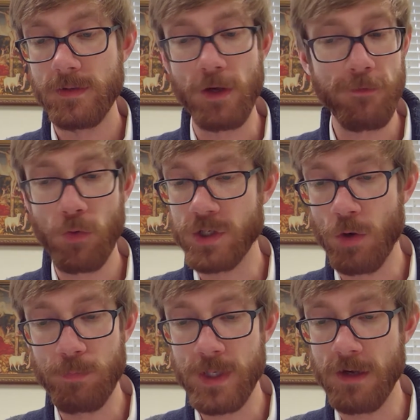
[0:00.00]
Therefore
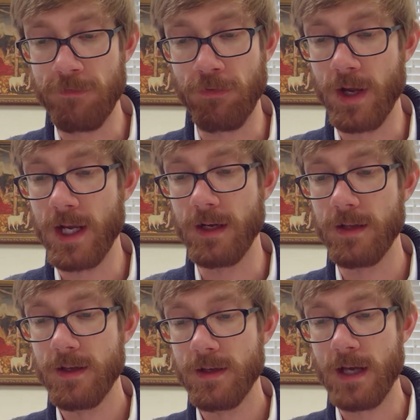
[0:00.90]
don't be afraid.
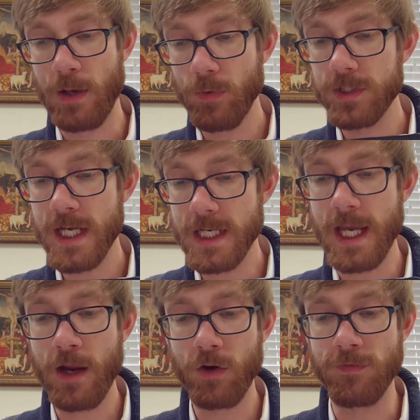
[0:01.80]
I will take
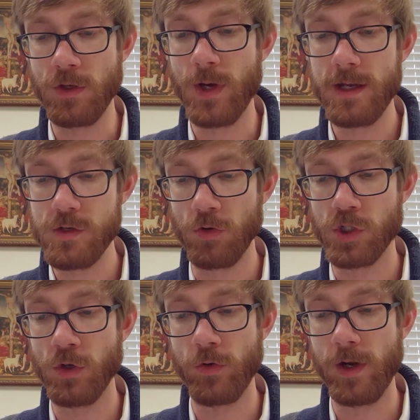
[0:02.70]
care of you and your
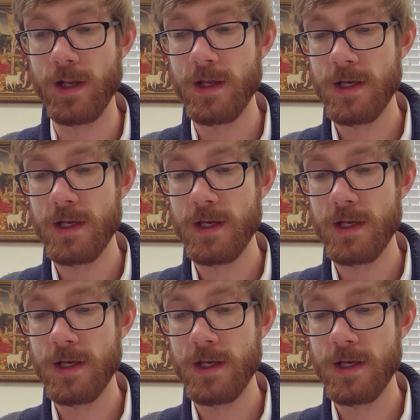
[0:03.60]
children.'